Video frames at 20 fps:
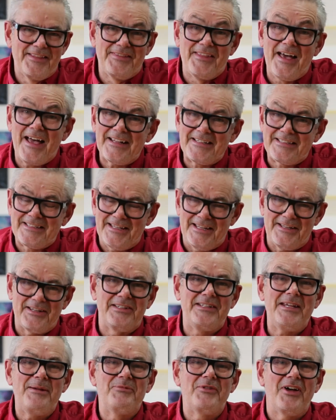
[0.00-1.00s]
That's it,
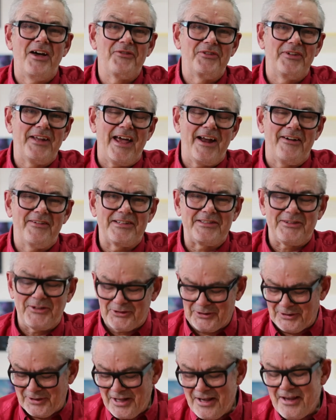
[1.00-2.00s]
a deep dive on
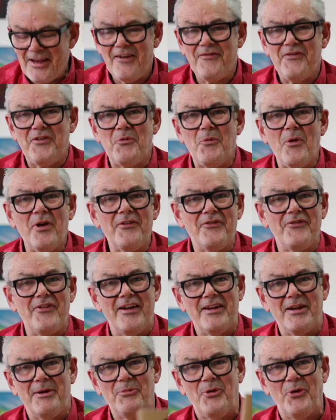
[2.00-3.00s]
Aristotle. If you want to
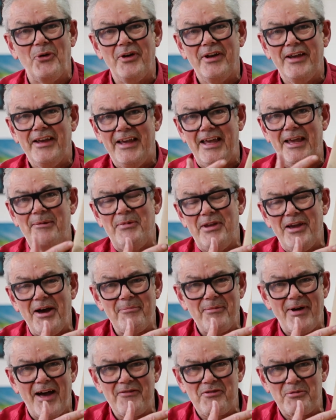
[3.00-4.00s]
find out more, hit me
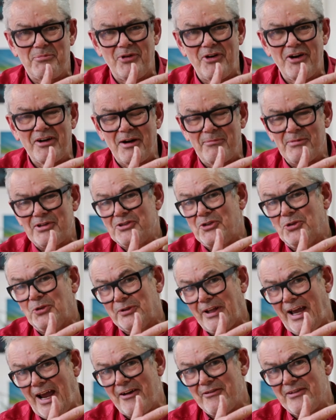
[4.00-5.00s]
up. I have a program, it's
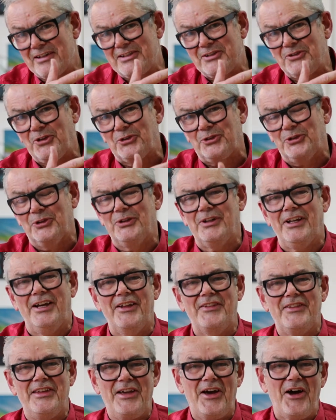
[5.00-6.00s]
called Aristotle
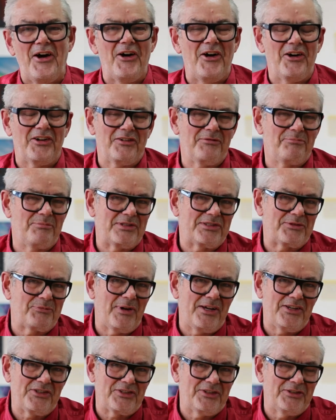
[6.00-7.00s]
and the Art of
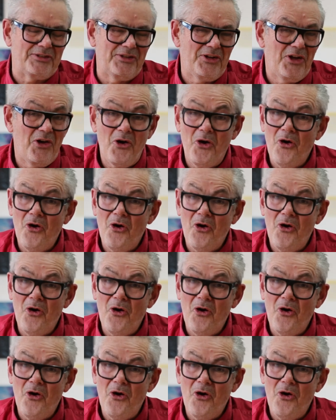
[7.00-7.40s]
Persuasion.